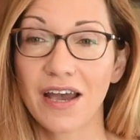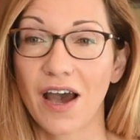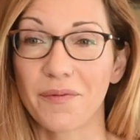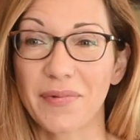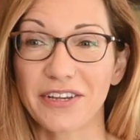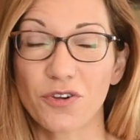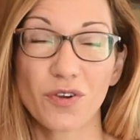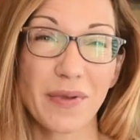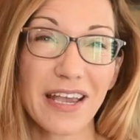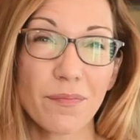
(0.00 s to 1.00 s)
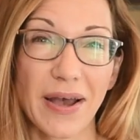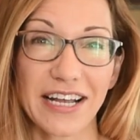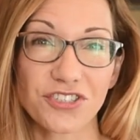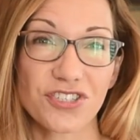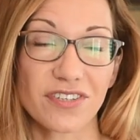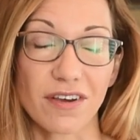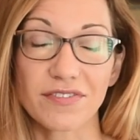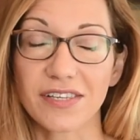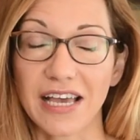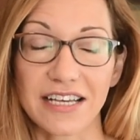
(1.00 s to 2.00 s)
And you can make a batch enough
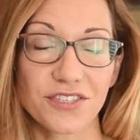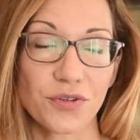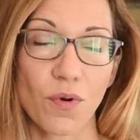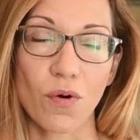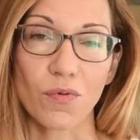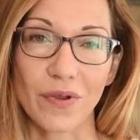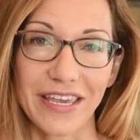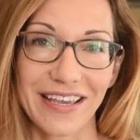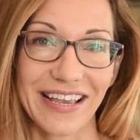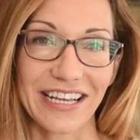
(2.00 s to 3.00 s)
to last you all week